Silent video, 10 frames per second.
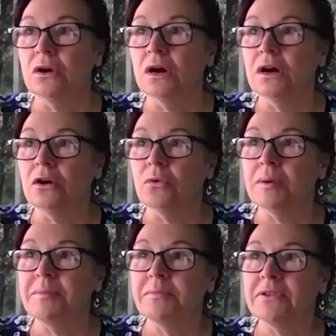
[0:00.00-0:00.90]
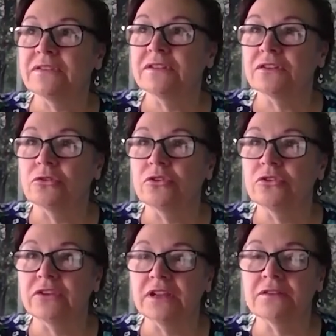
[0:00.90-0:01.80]
uh, women business
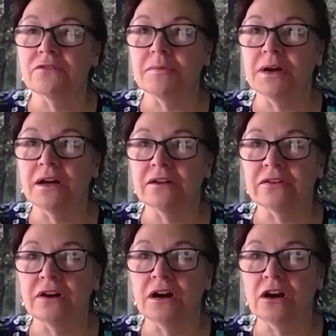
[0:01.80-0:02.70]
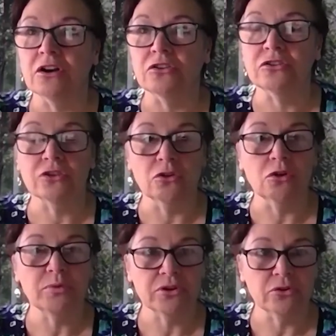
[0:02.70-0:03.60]
owners in Vermont are
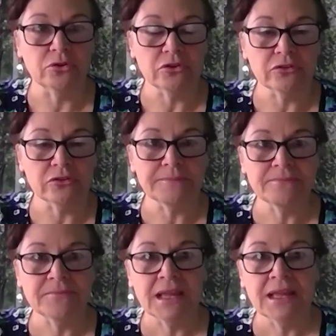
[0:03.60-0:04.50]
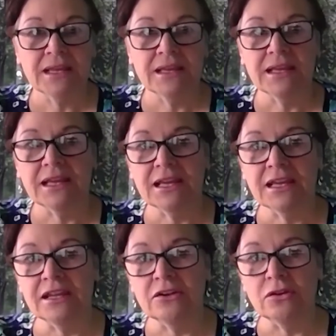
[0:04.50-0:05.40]
solopreneurs.
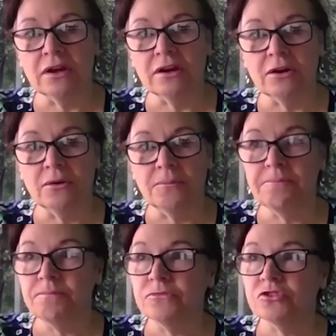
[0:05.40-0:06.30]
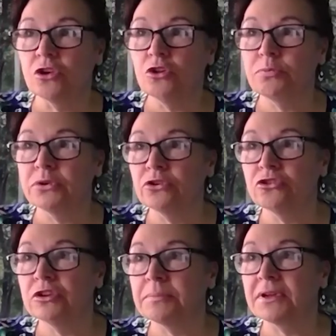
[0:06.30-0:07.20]
And um,
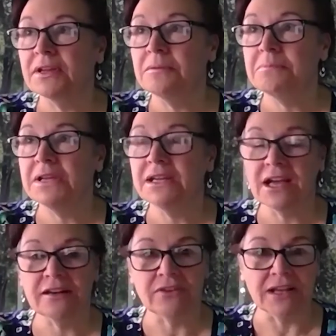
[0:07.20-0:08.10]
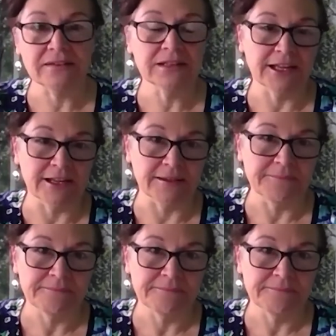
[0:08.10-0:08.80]
solopreneurship can be kind of isolating